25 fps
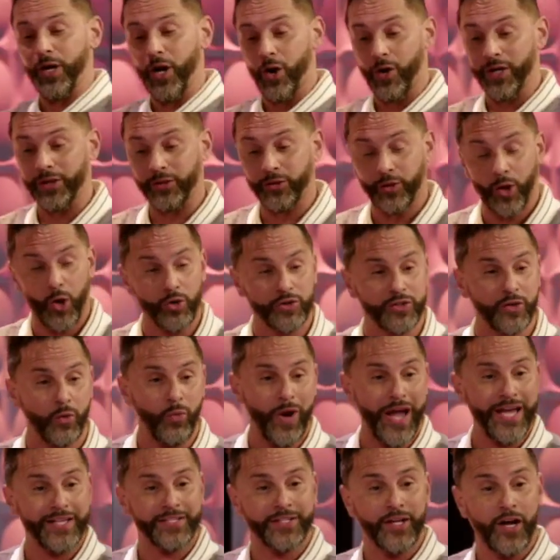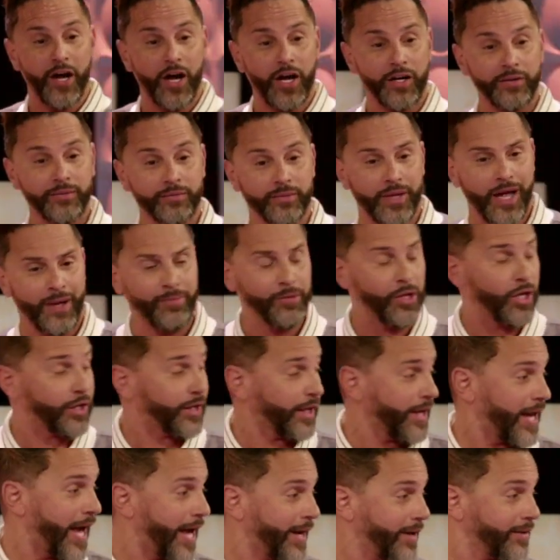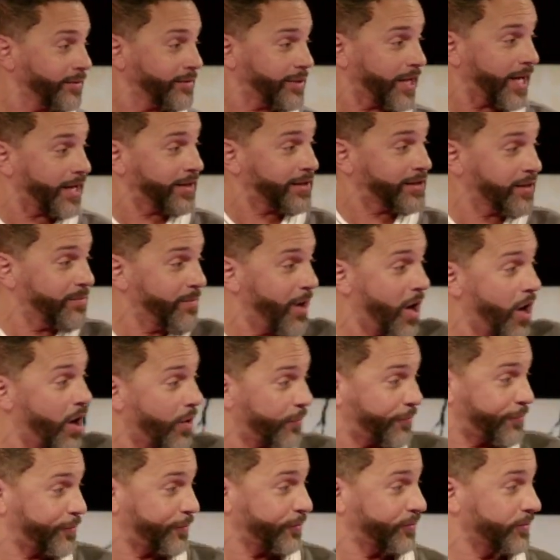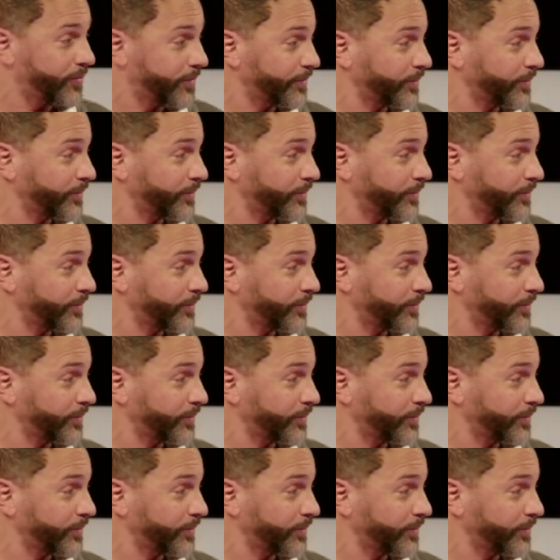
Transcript: you know, he throws the weights on. I'm looking at it, takes them off.